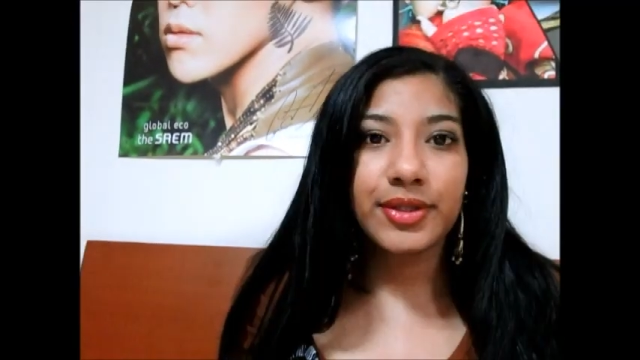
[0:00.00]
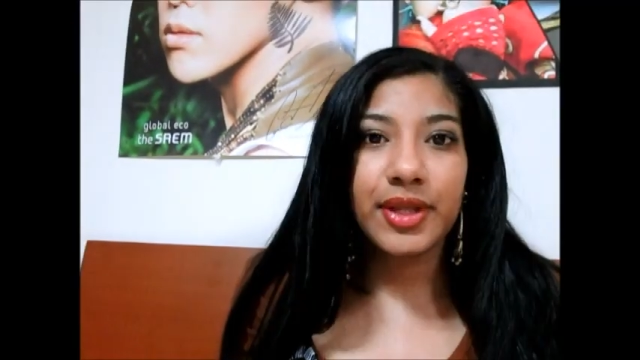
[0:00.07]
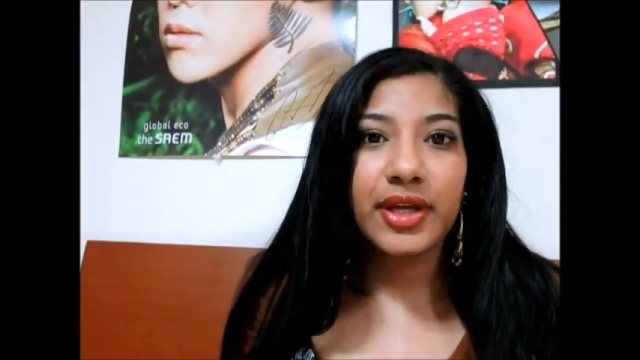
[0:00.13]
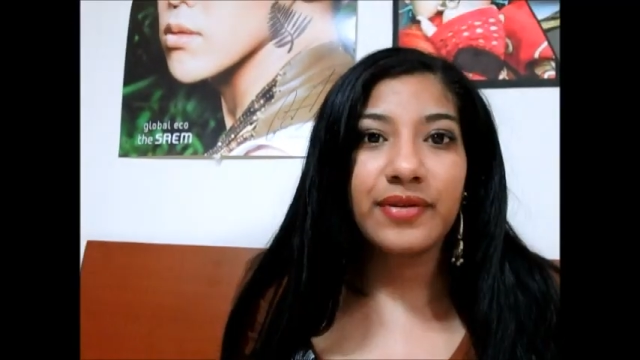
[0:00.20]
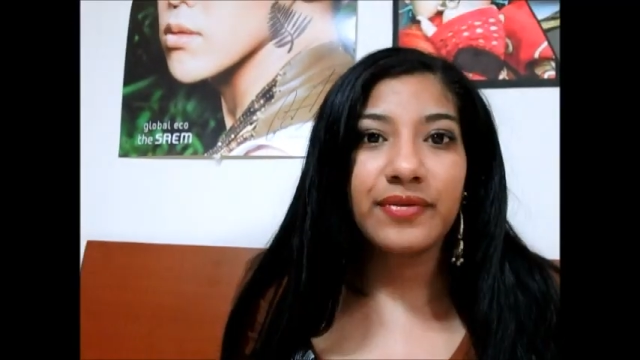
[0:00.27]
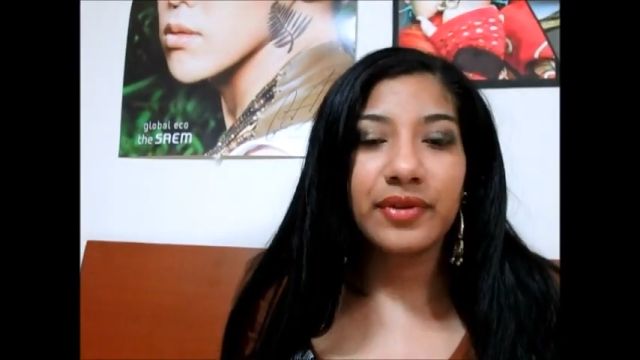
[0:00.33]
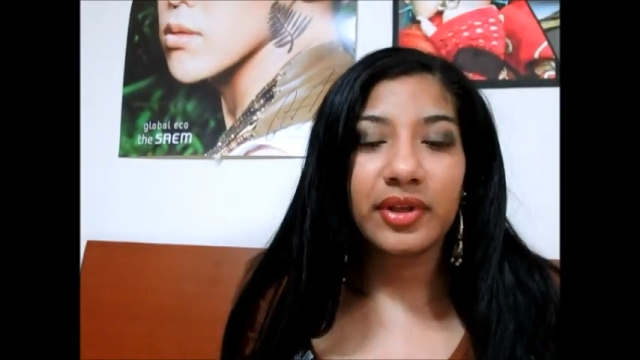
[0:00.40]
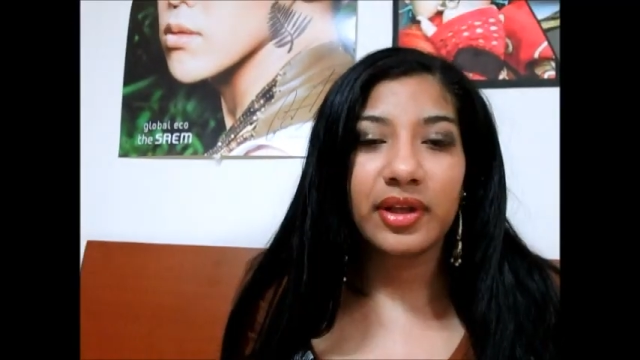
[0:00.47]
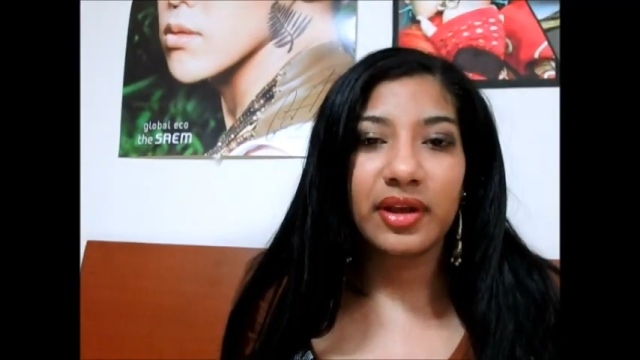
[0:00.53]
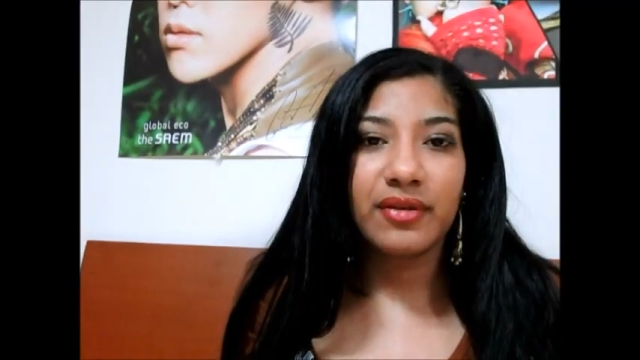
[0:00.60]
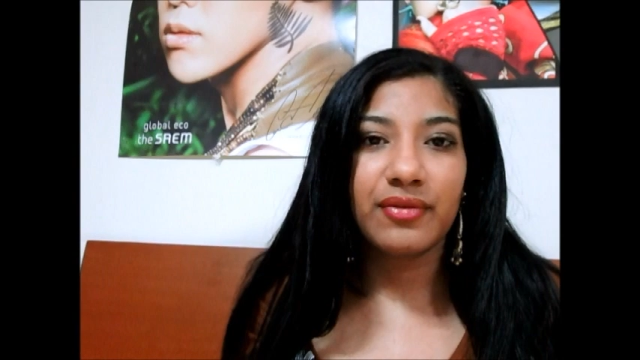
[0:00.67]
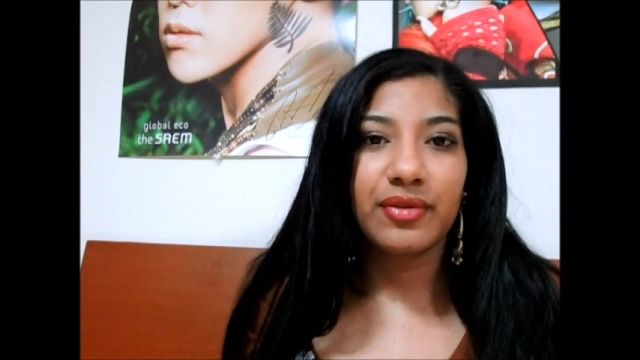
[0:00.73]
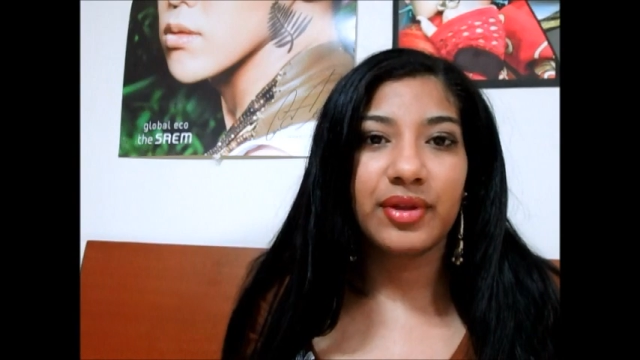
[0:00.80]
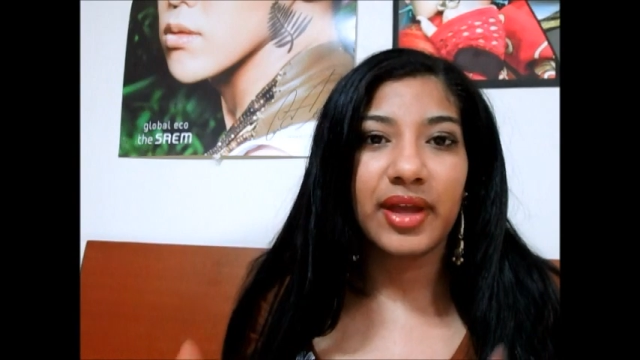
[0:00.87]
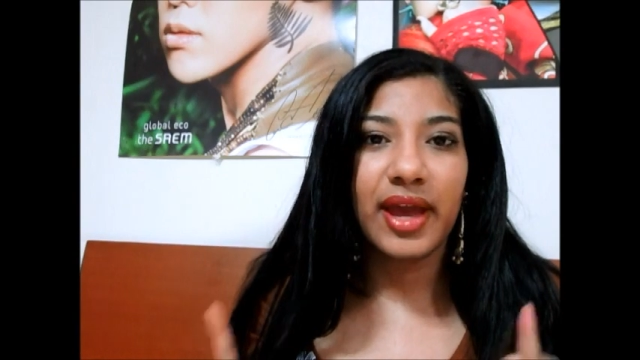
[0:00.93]
So thankfully
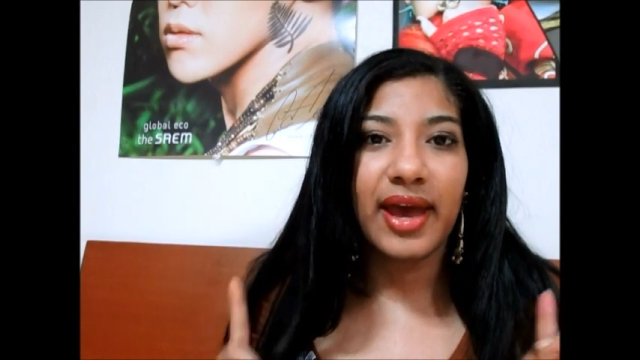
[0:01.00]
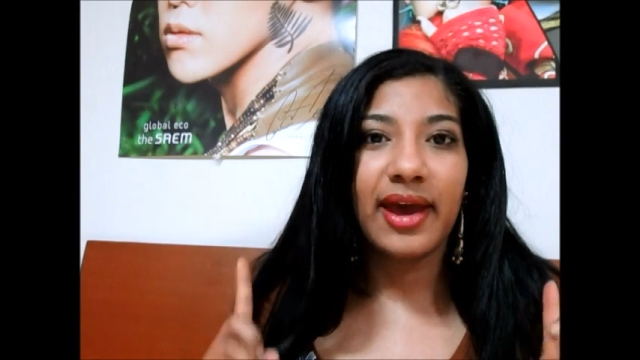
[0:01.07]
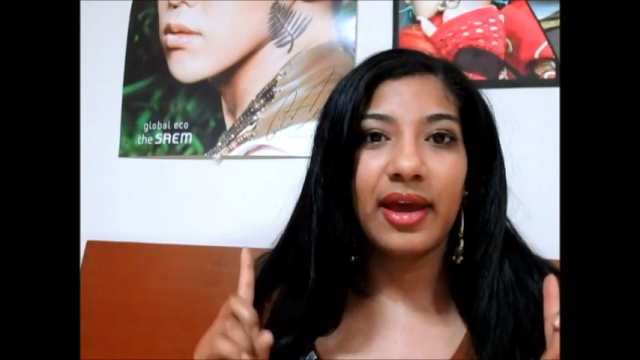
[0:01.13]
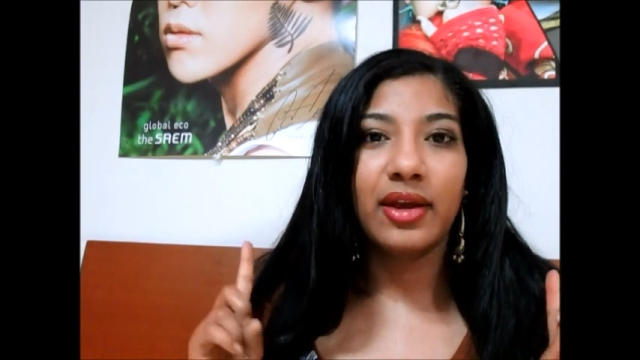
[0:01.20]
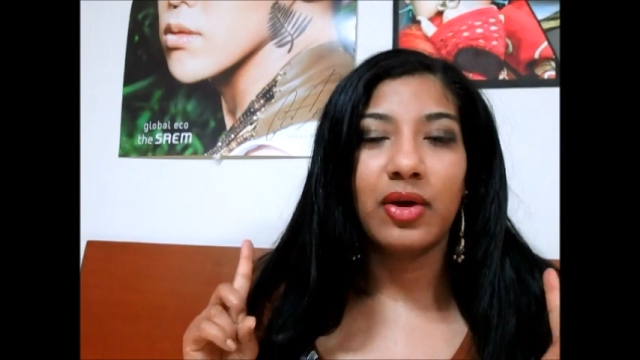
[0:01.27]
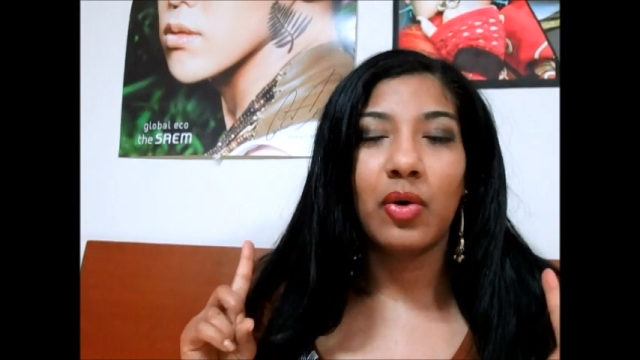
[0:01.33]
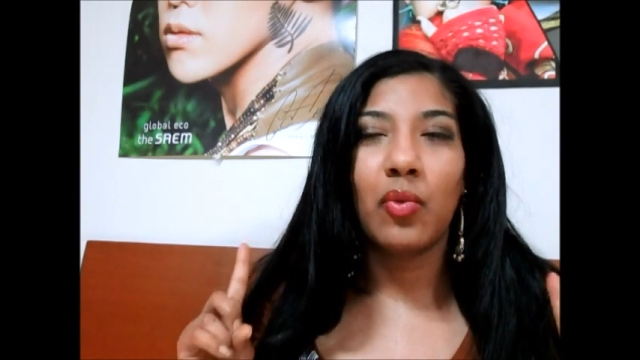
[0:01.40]
I've only had